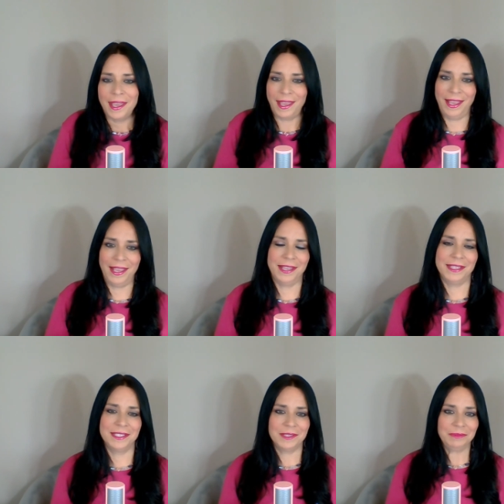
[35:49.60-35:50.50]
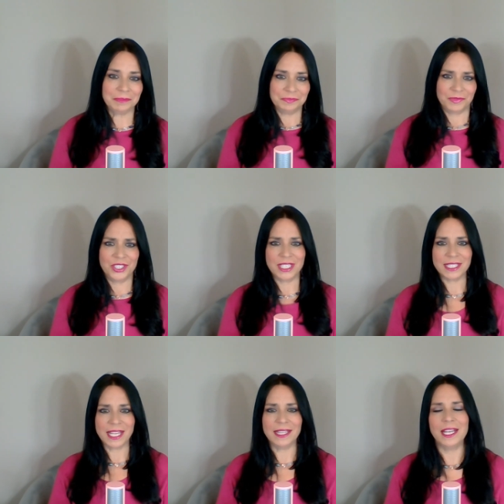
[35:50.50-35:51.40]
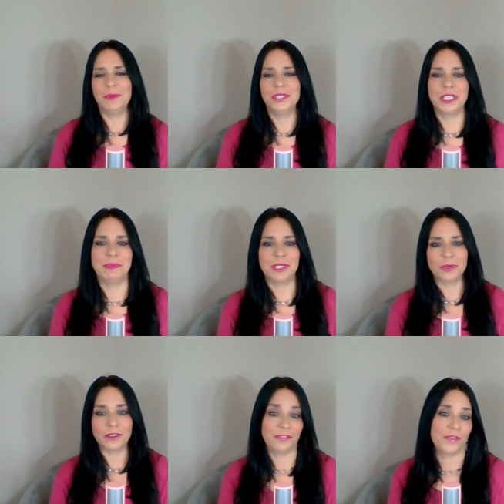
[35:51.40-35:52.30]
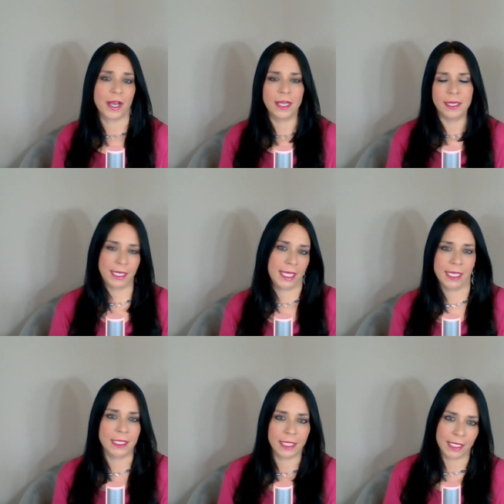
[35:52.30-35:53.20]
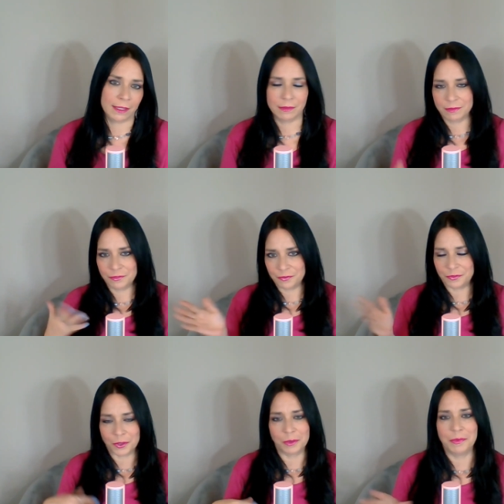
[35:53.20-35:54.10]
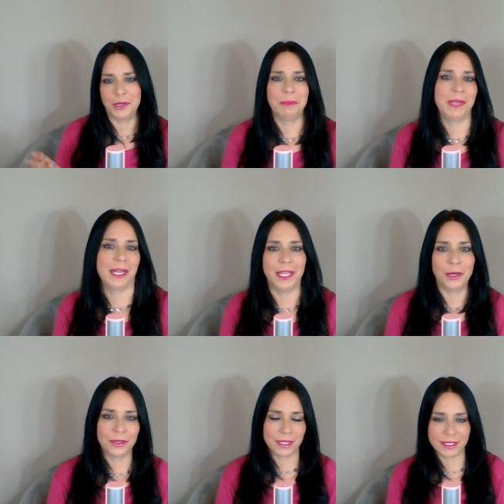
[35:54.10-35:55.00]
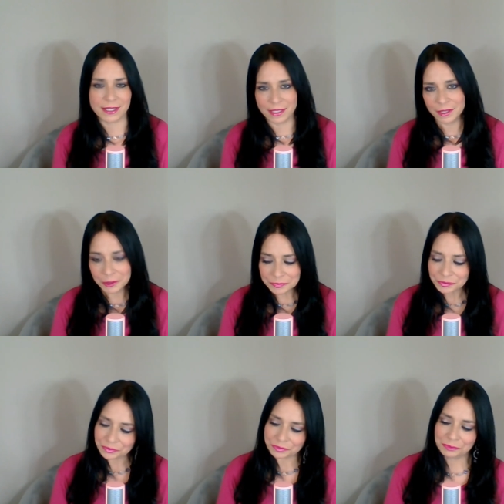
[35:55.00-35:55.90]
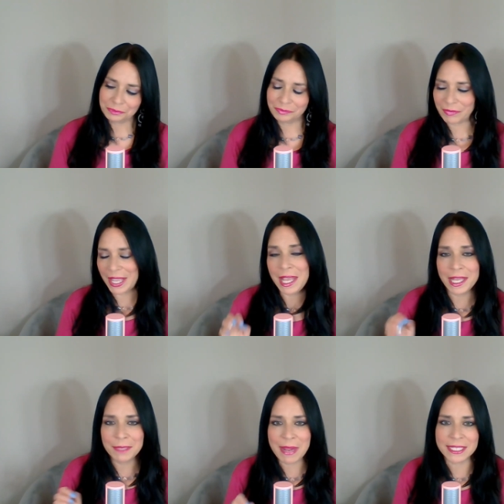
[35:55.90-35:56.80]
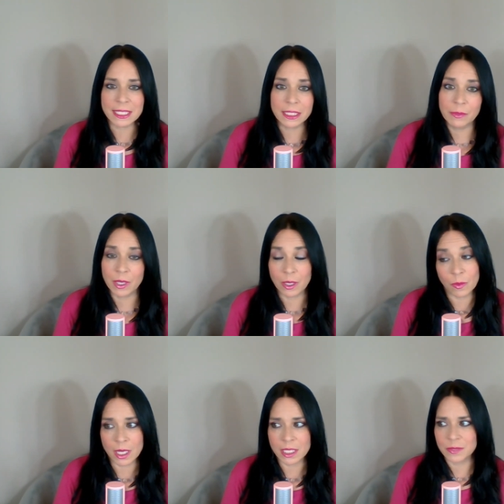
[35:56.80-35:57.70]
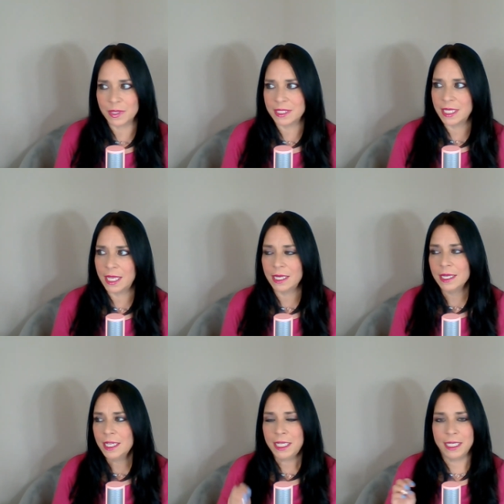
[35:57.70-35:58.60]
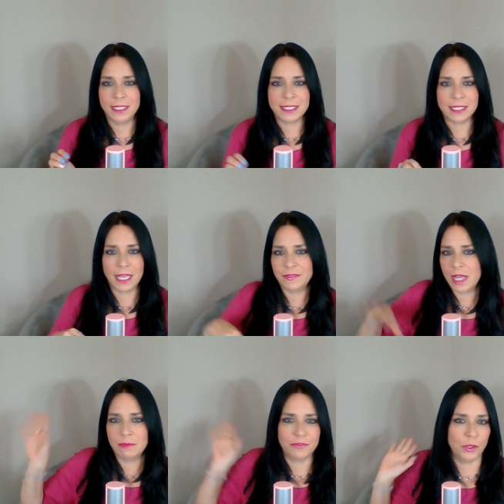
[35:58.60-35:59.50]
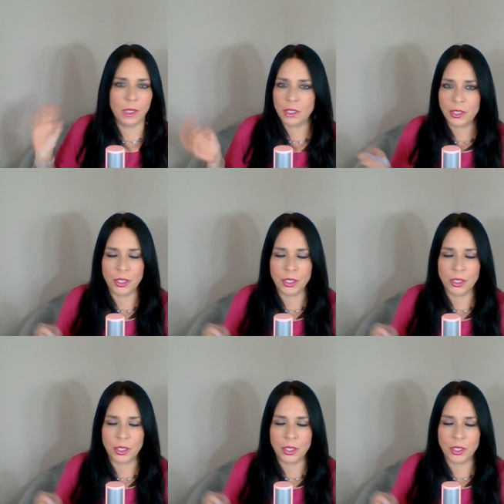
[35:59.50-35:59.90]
And she said that it would just be sort of fun and healing for, me to hear this. And basically what it was that in this lifetime, a few hundred